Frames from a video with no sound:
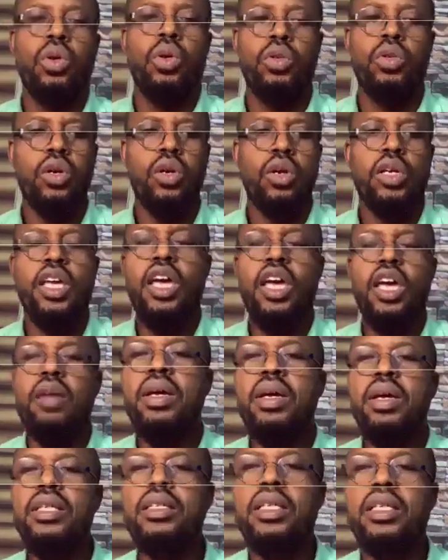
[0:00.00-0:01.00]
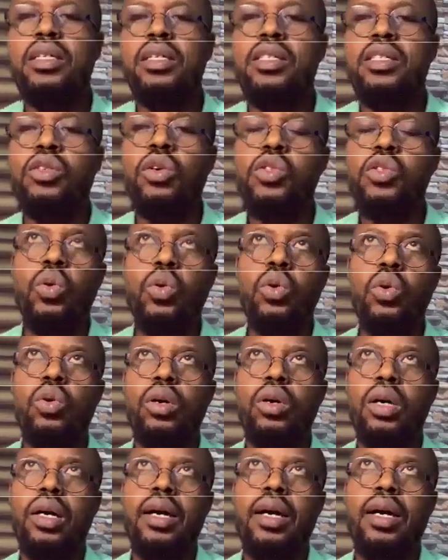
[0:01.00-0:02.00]
Your K minting is
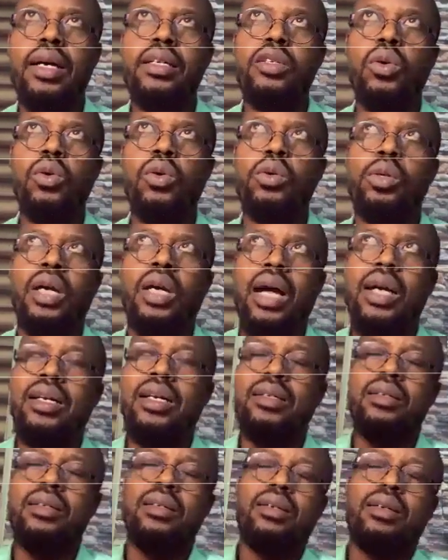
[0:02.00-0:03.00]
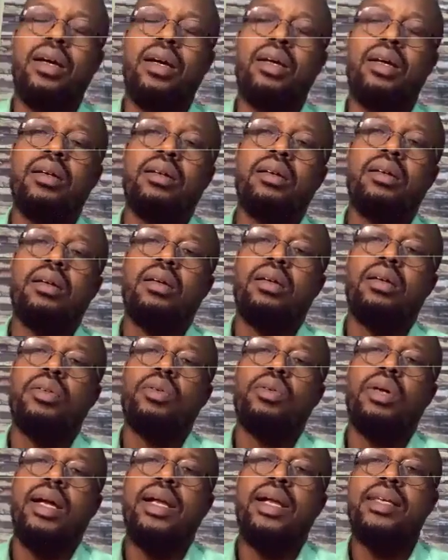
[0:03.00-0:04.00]
also, you
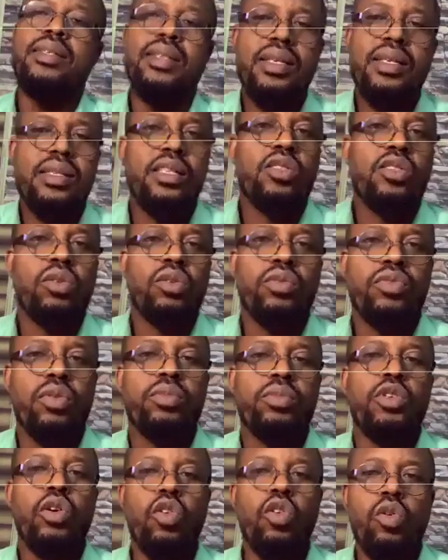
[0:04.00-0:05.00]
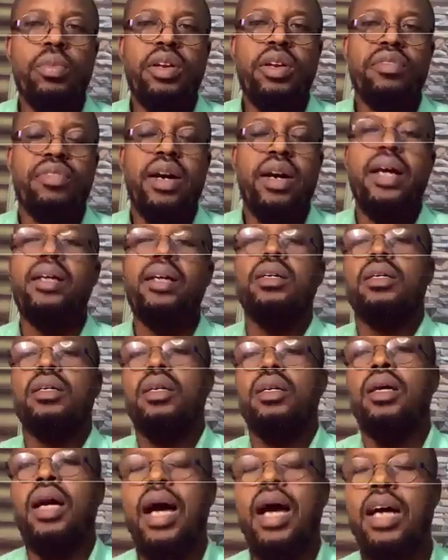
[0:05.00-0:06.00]
can access it from your Omnify.
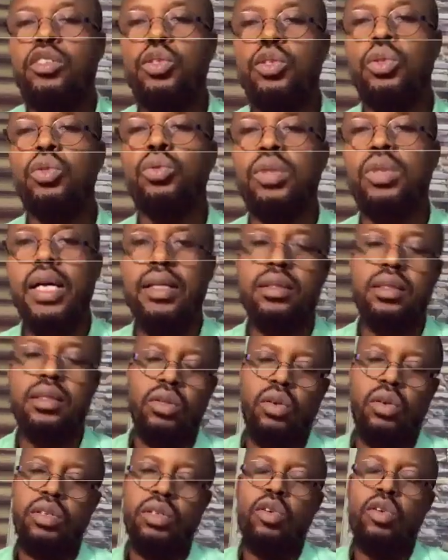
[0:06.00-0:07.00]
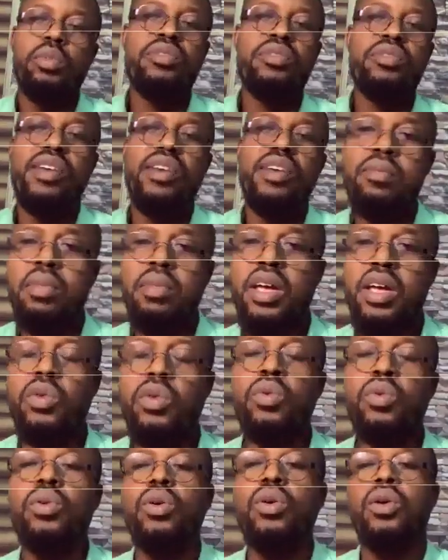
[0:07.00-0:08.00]
How do you do that? On the Omnify
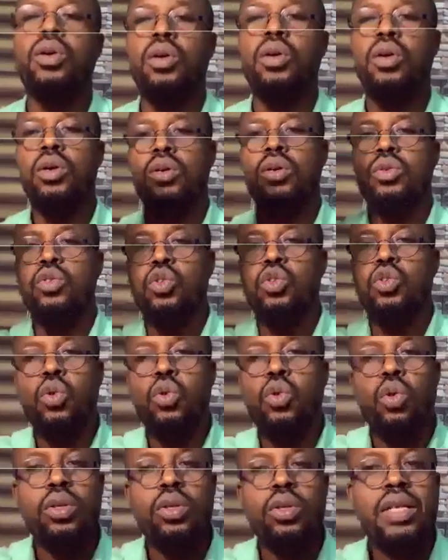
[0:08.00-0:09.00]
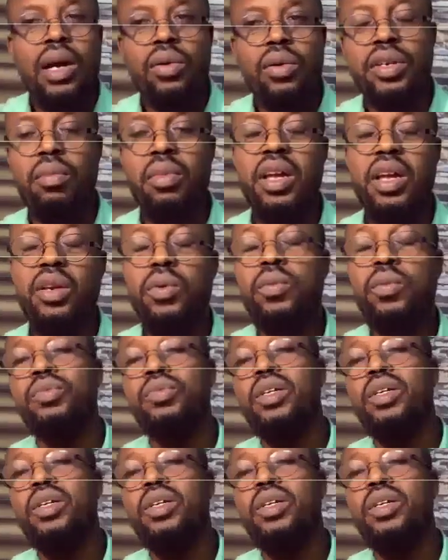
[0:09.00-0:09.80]
menu, you scroll down on the menu,